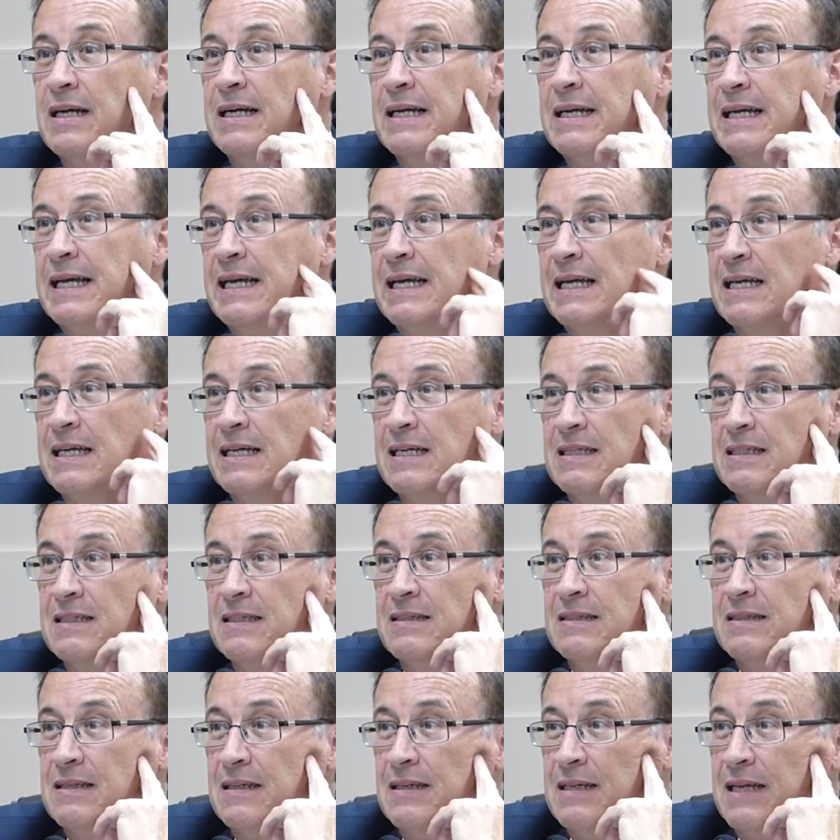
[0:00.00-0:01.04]

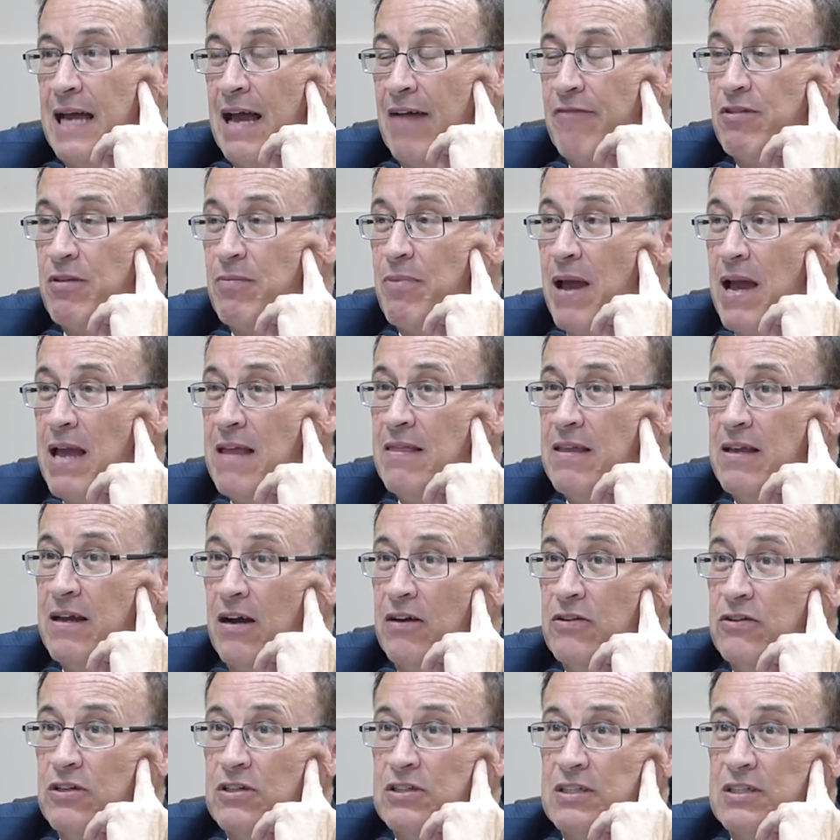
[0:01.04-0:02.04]
and have to pay the other